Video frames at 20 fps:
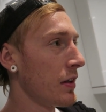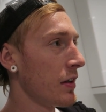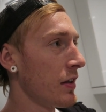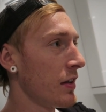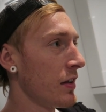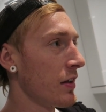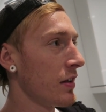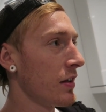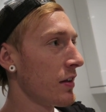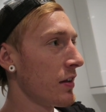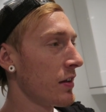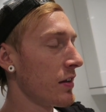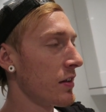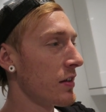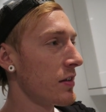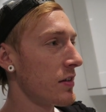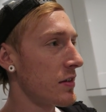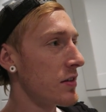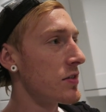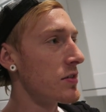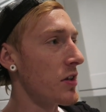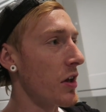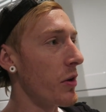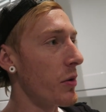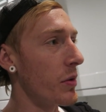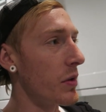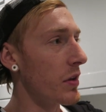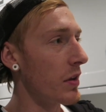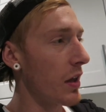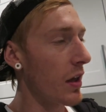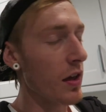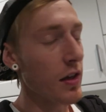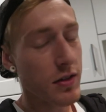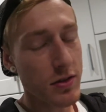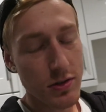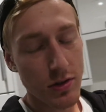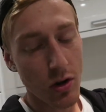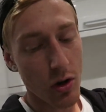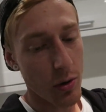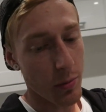Yeah. So yeah,
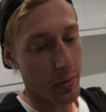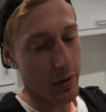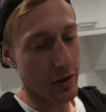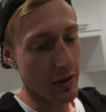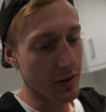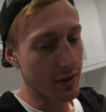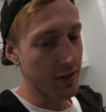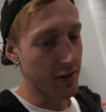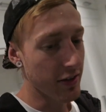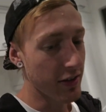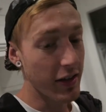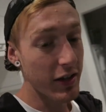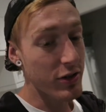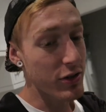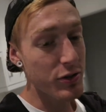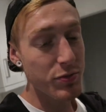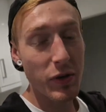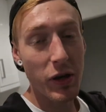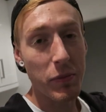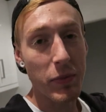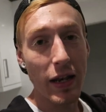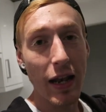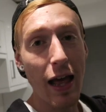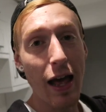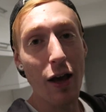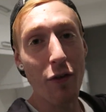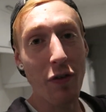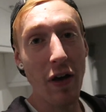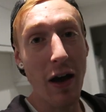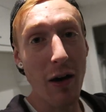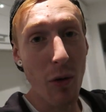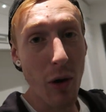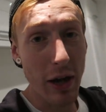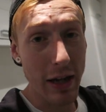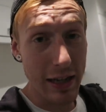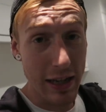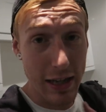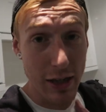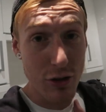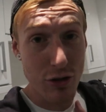it's gotta be. It just made me laugh how
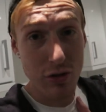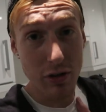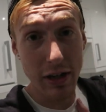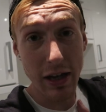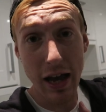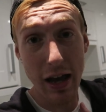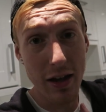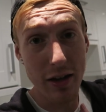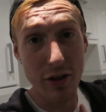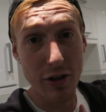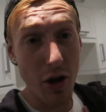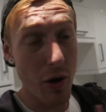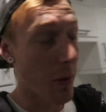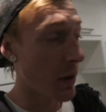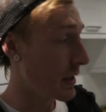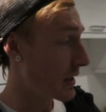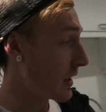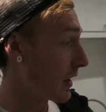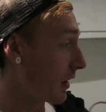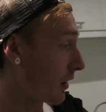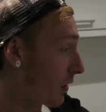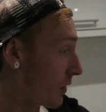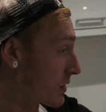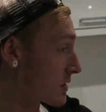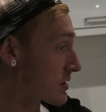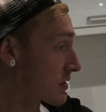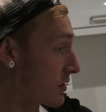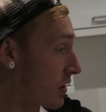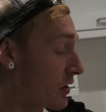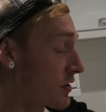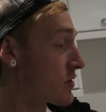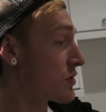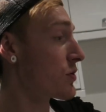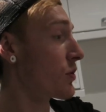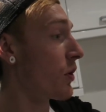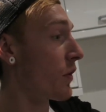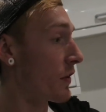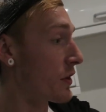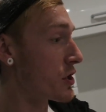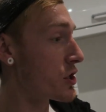I literally had no idea, and I
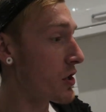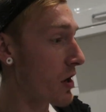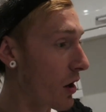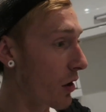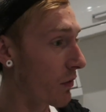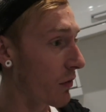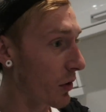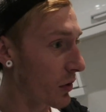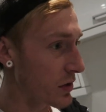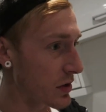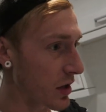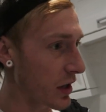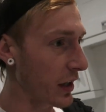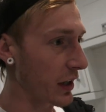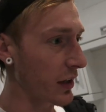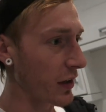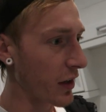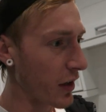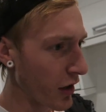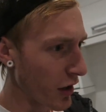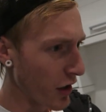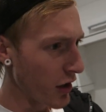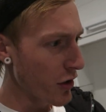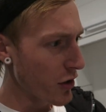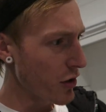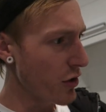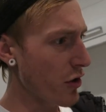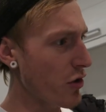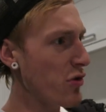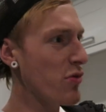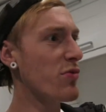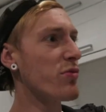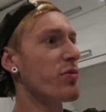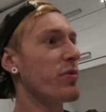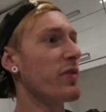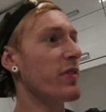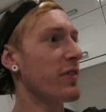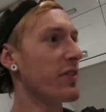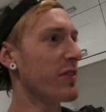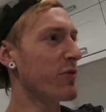saw it on the shelf. I was like,
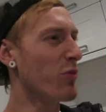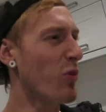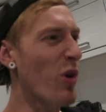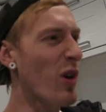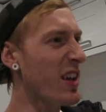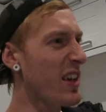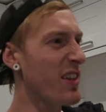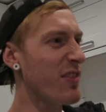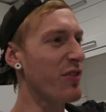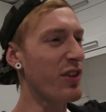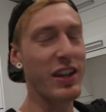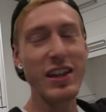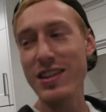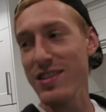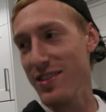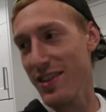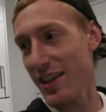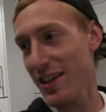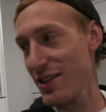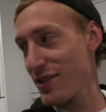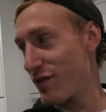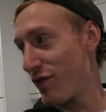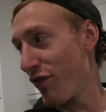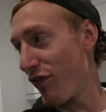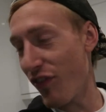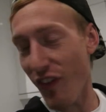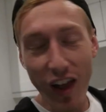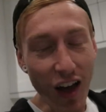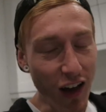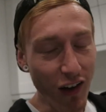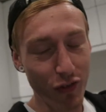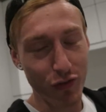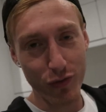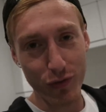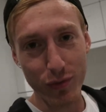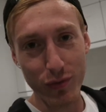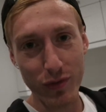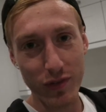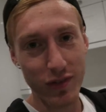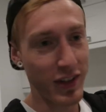what even is this fluff?